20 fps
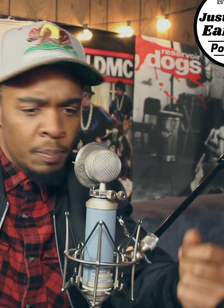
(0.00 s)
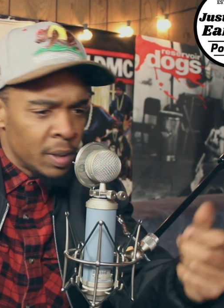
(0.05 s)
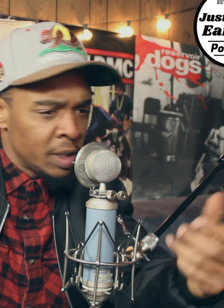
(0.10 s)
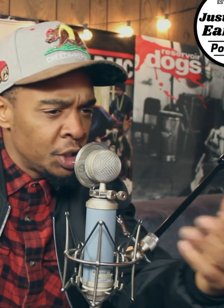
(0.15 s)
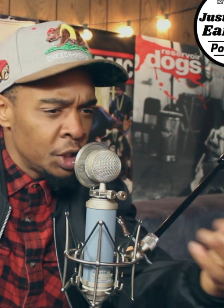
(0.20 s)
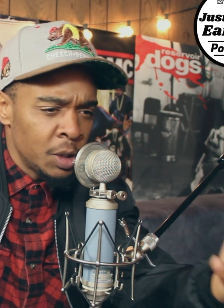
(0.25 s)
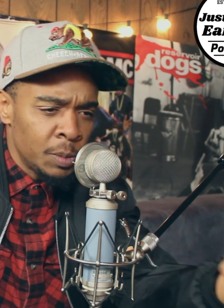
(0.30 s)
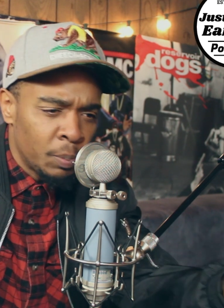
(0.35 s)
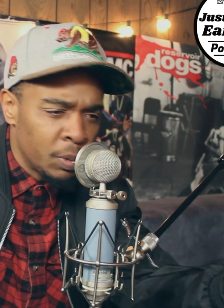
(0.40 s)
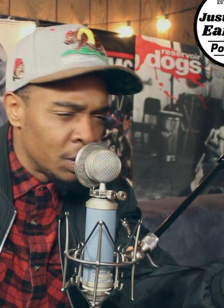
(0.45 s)
But
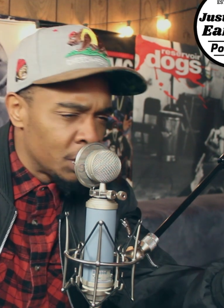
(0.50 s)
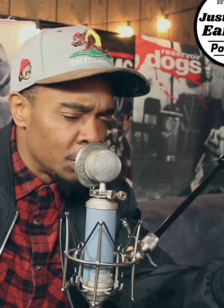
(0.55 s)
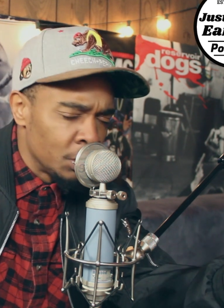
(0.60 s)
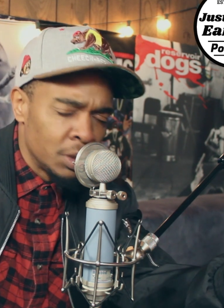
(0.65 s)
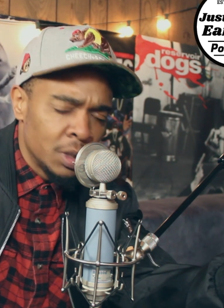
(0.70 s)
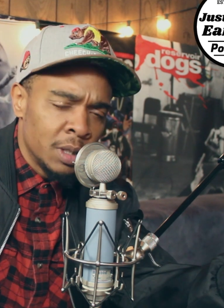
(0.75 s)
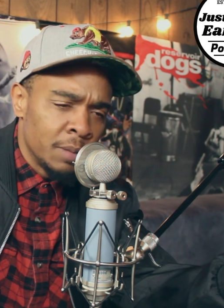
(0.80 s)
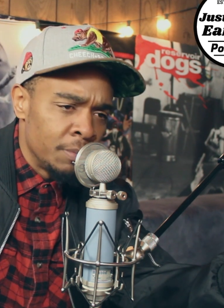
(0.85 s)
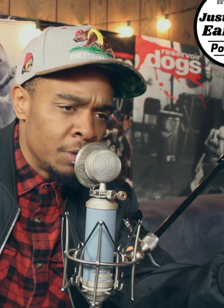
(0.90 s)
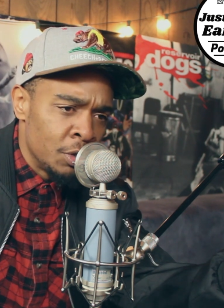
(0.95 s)
just
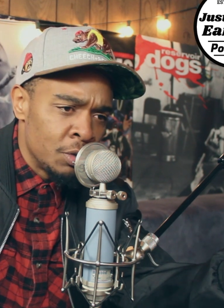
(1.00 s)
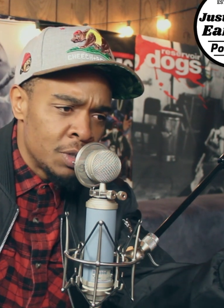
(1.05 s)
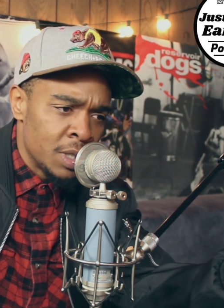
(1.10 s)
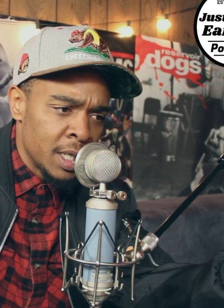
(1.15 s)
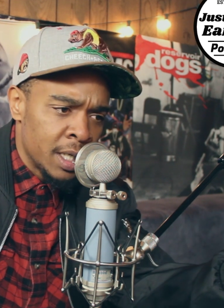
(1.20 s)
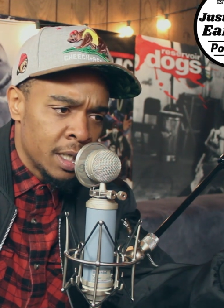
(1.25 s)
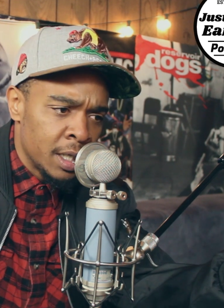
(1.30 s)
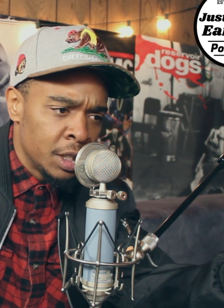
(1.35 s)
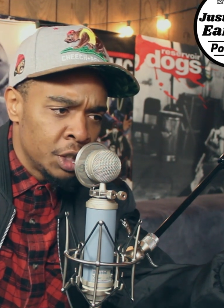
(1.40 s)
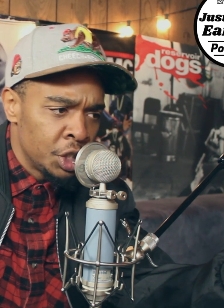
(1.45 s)
produce the
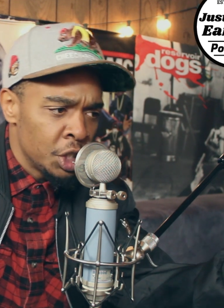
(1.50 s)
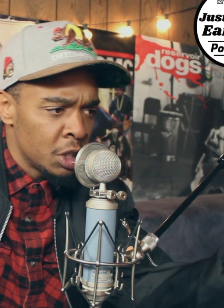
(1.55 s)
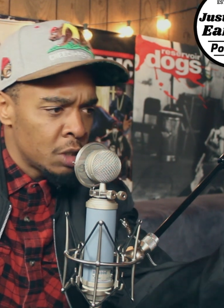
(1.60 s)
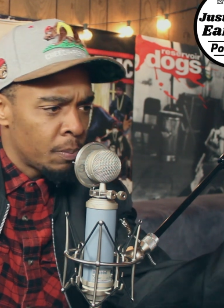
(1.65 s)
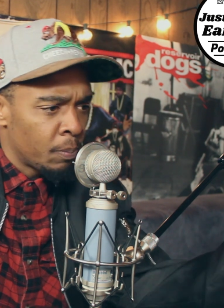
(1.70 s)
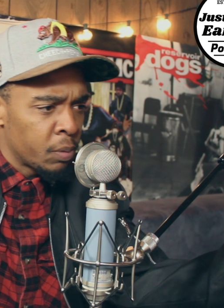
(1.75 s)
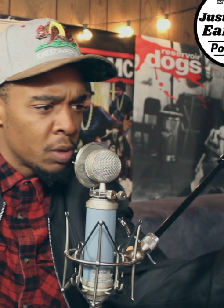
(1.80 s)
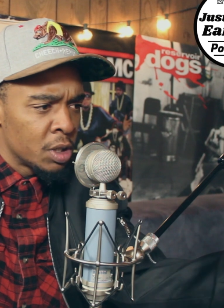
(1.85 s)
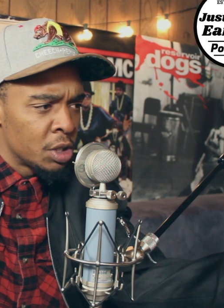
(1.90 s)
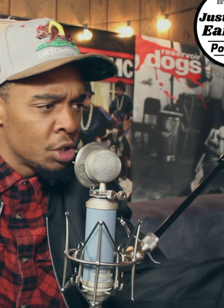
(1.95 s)
music.
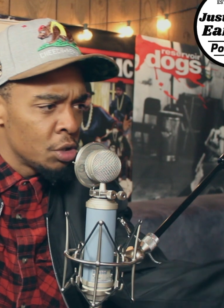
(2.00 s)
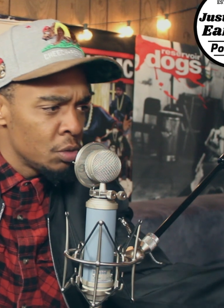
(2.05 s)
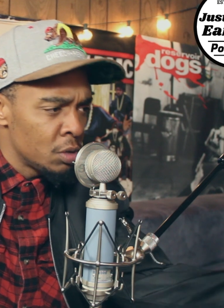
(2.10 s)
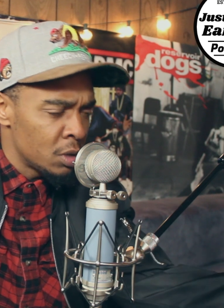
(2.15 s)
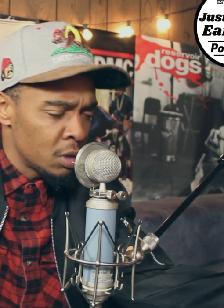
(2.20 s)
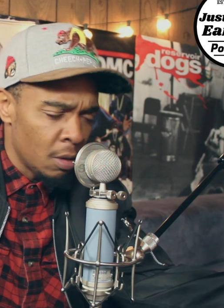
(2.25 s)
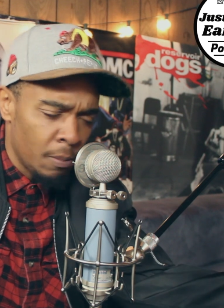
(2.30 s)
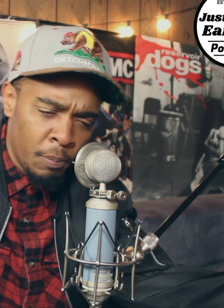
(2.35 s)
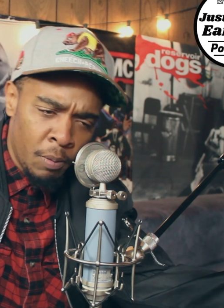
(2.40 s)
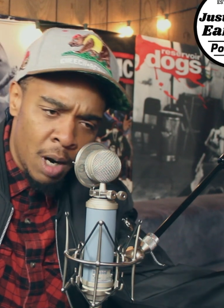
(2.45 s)
Just
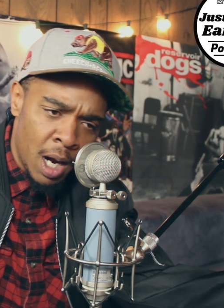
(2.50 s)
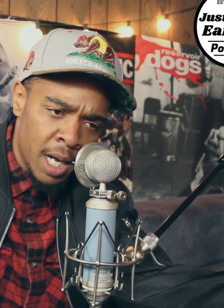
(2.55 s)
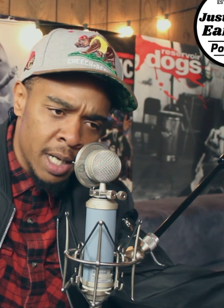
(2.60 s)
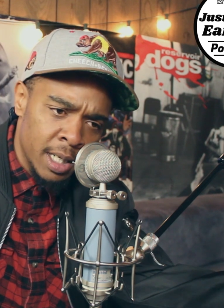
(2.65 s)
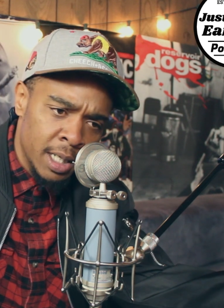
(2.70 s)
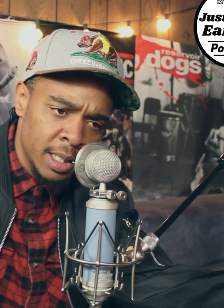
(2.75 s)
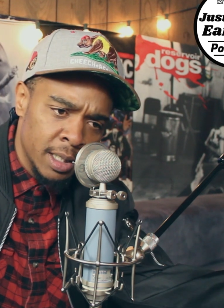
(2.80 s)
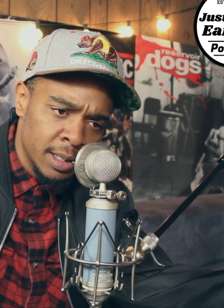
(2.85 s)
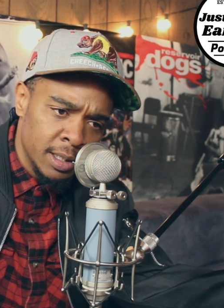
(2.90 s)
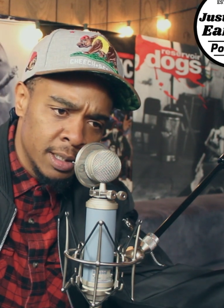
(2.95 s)
produce the
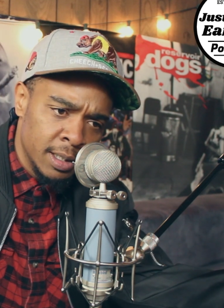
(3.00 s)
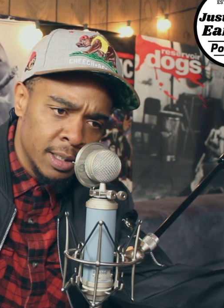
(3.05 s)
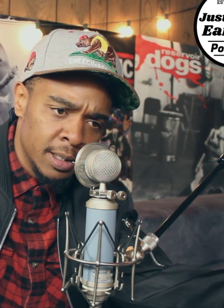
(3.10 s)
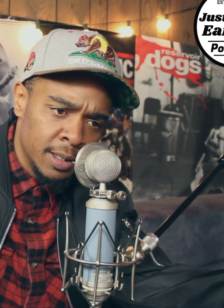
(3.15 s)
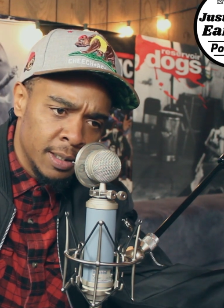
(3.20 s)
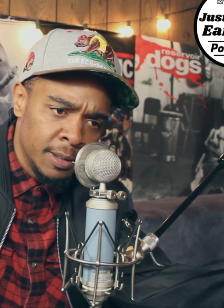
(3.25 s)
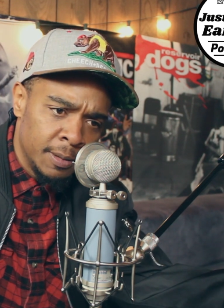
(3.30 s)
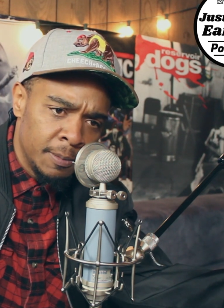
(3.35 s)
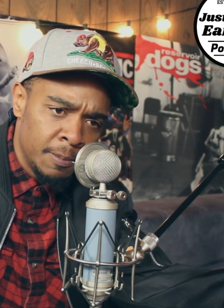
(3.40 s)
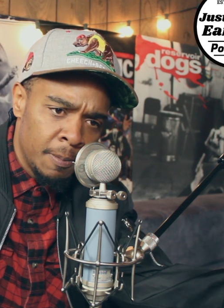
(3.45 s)
product.
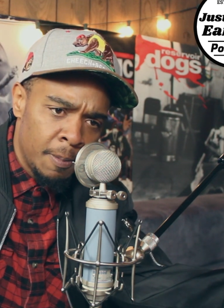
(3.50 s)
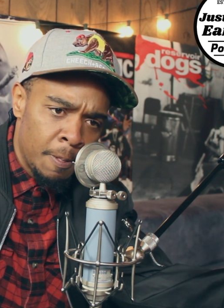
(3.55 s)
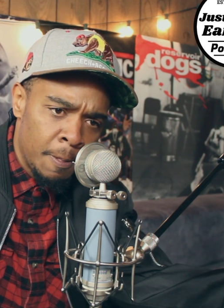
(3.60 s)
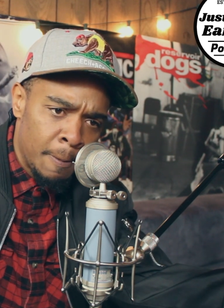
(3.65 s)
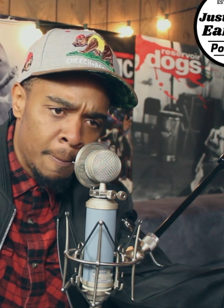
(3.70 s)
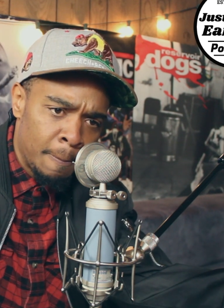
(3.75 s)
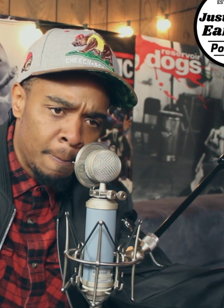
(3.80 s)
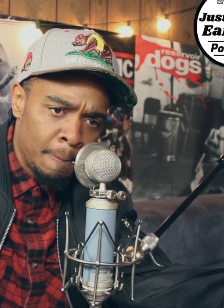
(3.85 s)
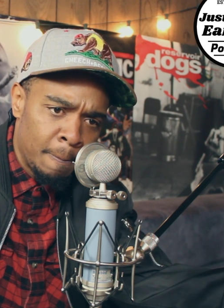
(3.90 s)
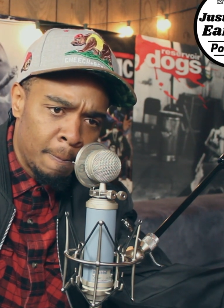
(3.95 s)

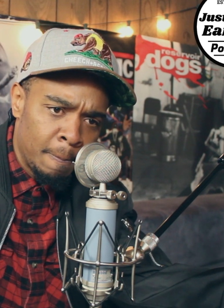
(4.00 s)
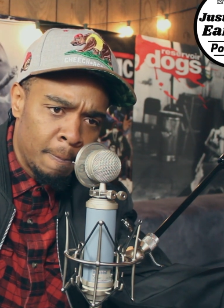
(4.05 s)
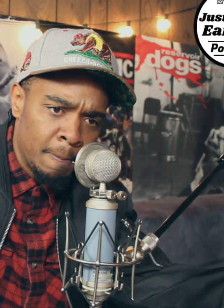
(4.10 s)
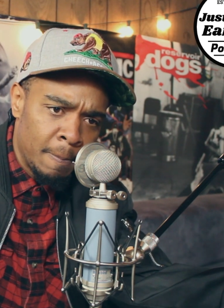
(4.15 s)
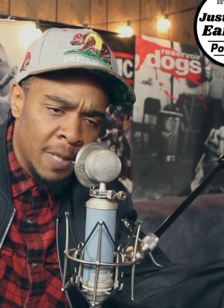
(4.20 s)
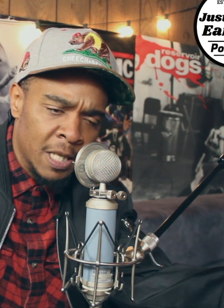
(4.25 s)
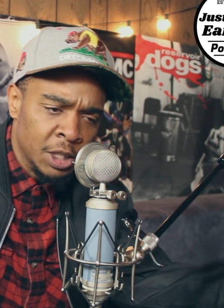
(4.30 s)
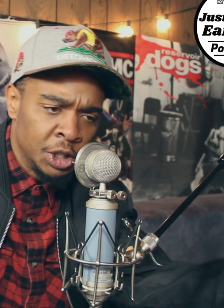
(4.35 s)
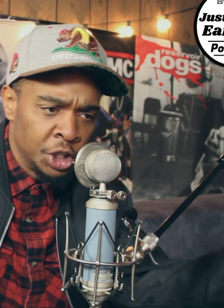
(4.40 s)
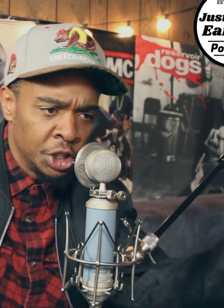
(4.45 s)

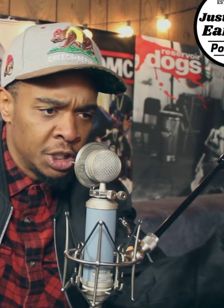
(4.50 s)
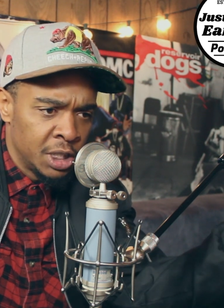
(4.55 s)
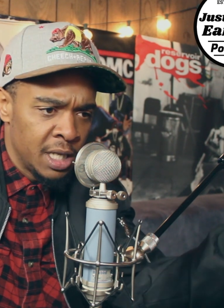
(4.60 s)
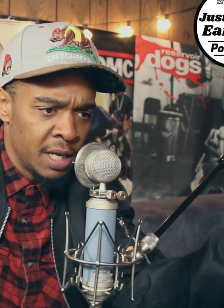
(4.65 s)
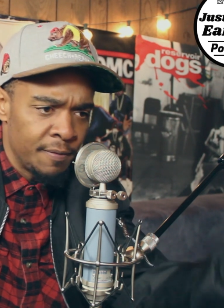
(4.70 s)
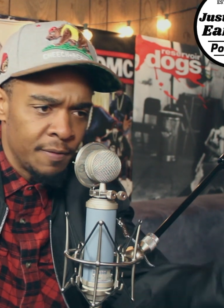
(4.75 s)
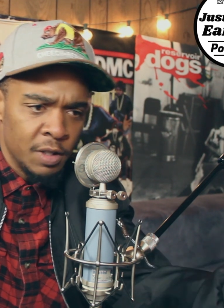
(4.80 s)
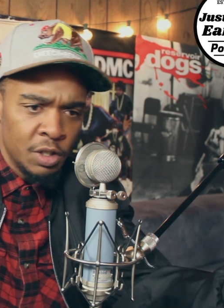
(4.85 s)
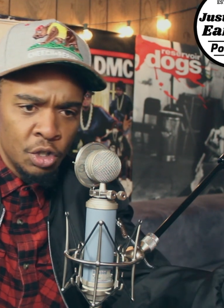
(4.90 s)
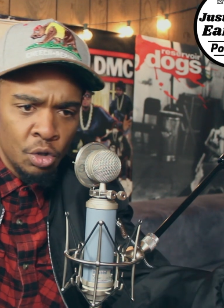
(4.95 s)
Just
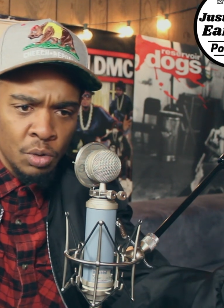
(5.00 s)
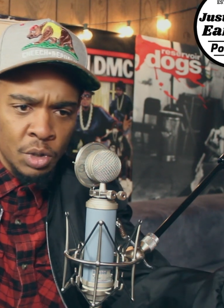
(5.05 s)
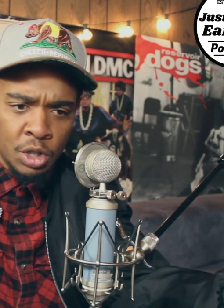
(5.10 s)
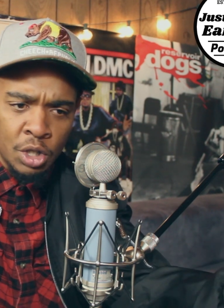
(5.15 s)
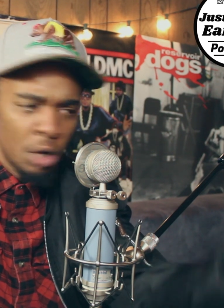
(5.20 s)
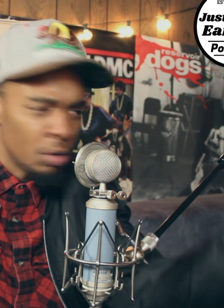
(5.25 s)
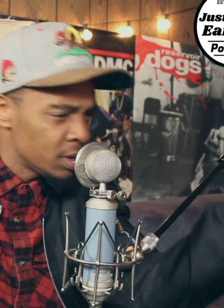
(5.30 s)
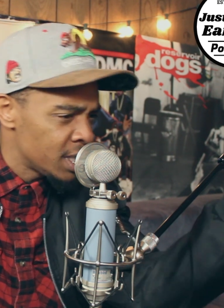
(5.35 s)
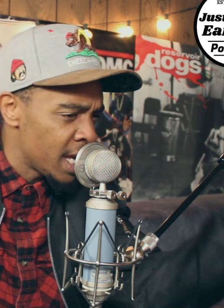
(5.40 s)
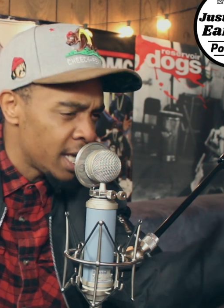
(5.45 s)
give it to us.
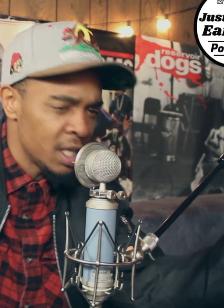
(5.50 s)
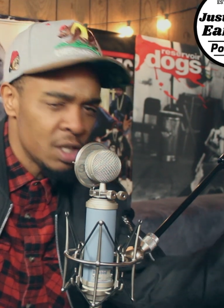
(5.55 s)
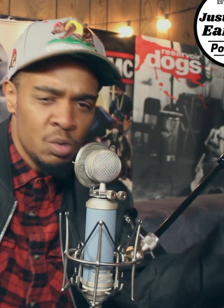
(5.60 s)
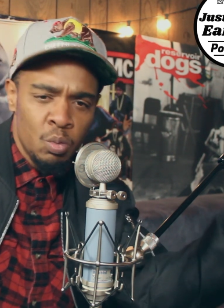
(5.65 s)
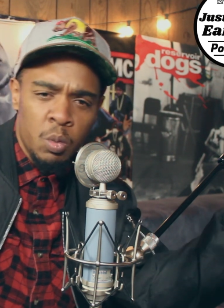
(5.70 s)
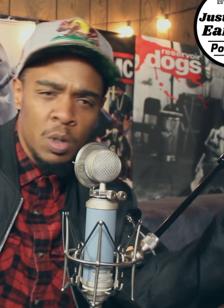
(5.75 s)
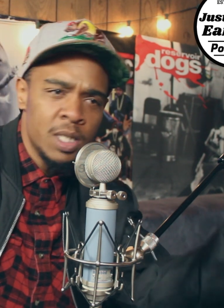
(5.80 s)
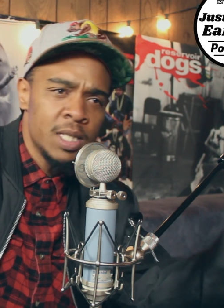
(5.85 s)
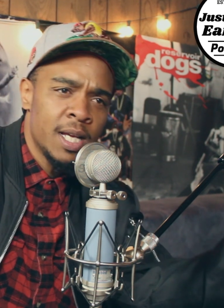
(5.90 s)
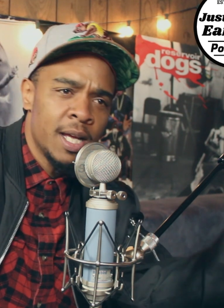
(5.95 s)
Don't tell us
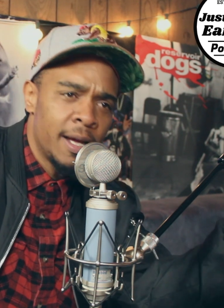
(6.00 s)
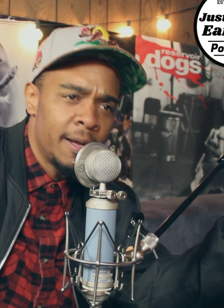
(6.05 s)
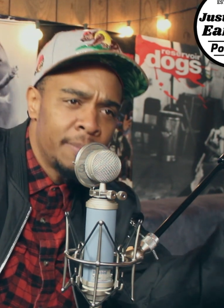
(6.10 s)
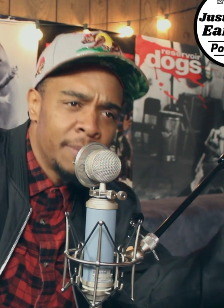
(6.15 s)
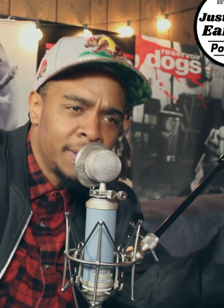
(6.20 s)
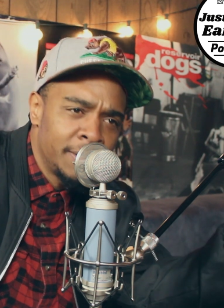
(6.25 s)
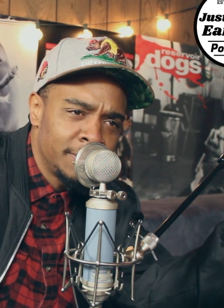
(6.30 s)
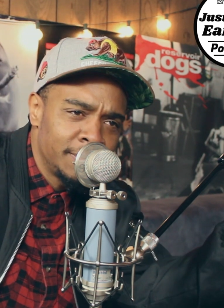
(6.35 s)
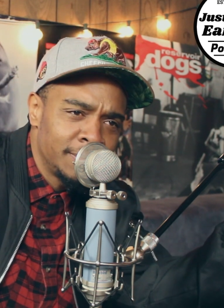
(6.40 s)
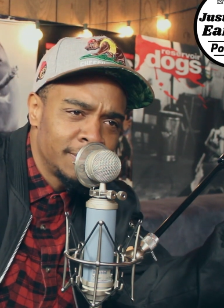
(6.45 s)
what's
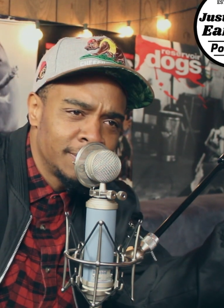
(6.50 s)
coming.